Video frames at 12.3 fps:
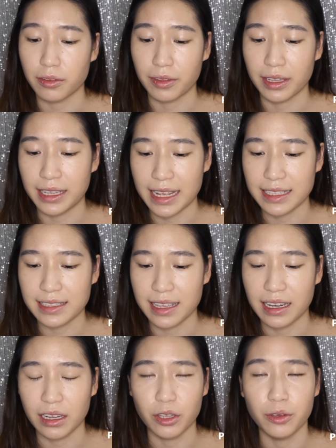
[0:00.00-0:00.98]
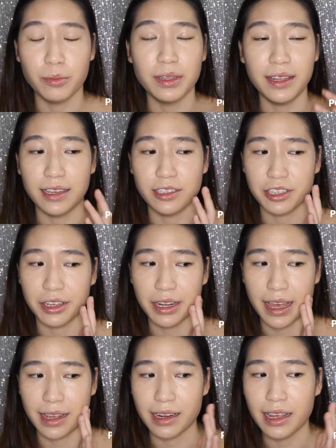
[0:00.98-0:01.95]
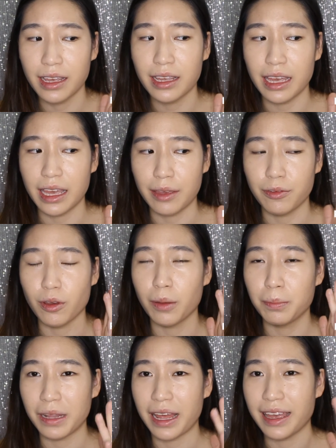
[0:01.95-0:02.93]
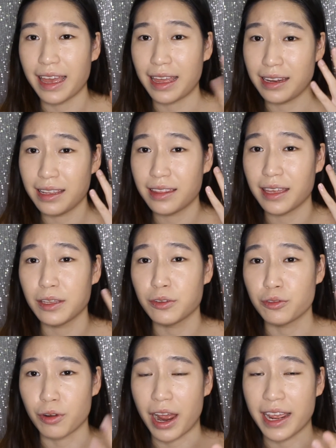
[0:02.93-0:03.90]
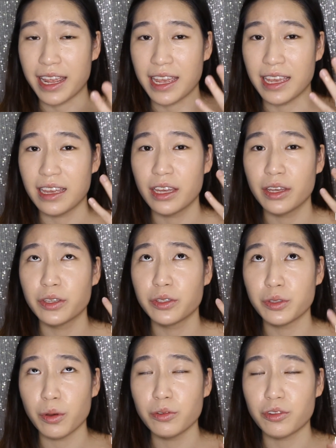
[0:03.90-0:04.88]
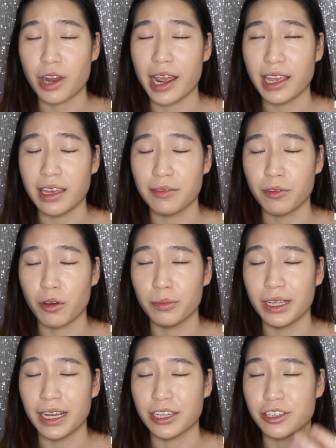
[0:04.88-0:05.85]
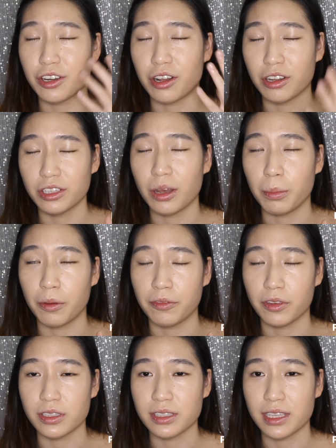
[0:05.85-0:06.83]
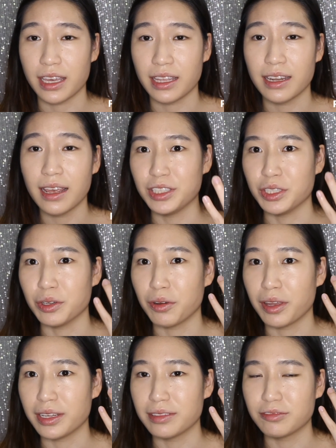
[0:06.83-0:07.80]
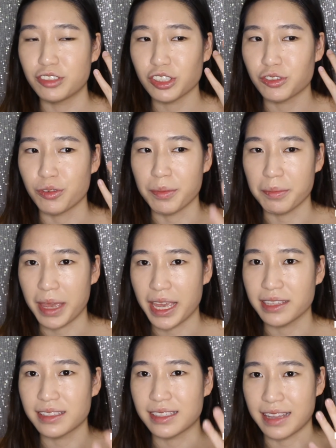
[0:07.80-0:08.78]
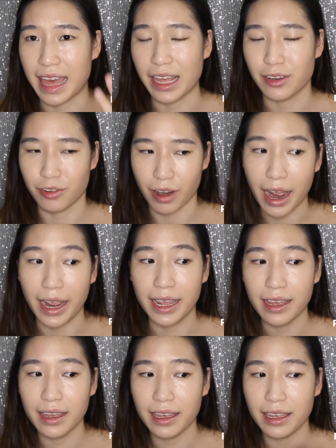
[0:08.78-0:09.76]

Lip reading: of the dead skin accumulation. And if you apply anything drying, so drying in formulation on top of your skin, it just remains that dry.